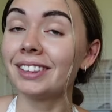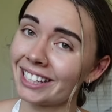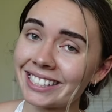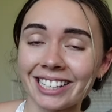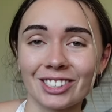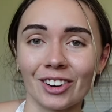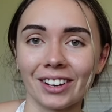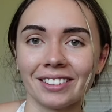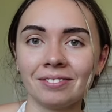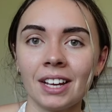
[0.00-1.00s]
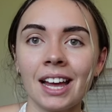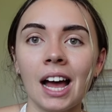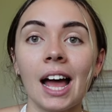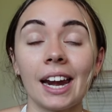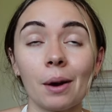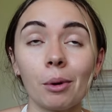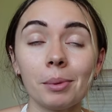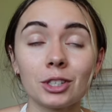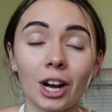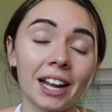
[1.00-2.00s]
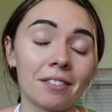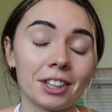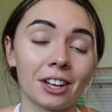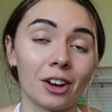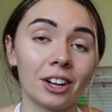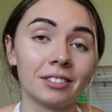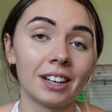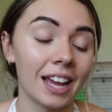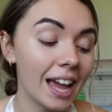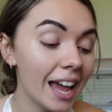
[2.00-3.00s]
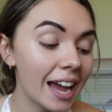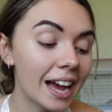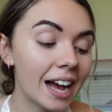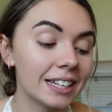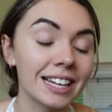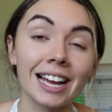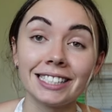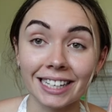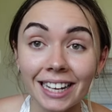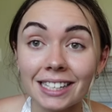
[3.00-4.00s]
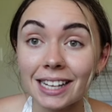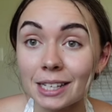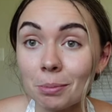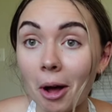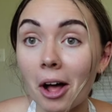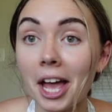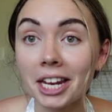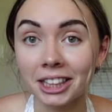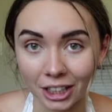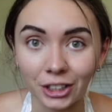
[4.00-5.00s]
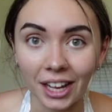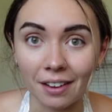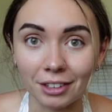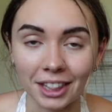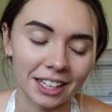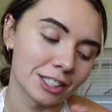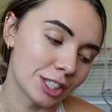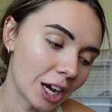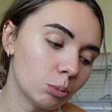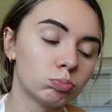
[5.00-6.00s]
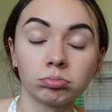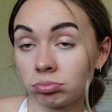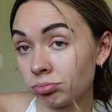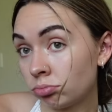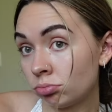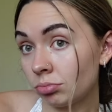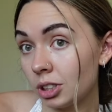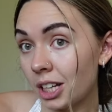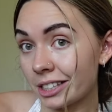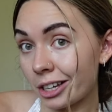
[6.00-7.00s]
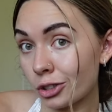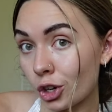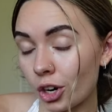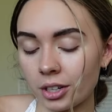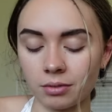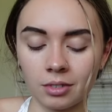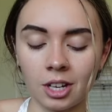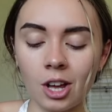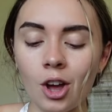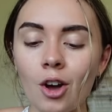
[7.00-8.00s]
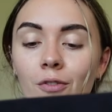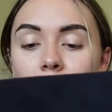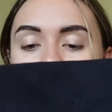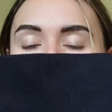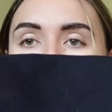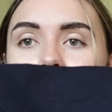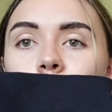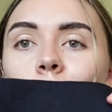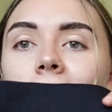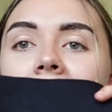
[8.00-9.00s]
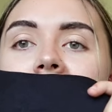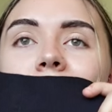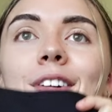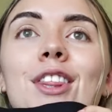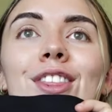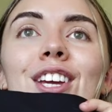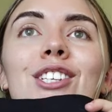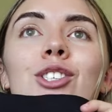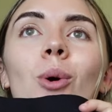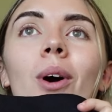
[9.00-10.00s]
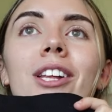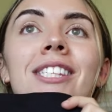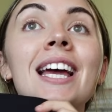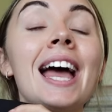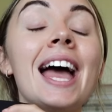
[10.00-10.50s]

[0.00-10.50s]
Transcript: Let's get started. And I will be trying everything on. And I did get a size small and literally everything. So let's get started. First, we have these shorts.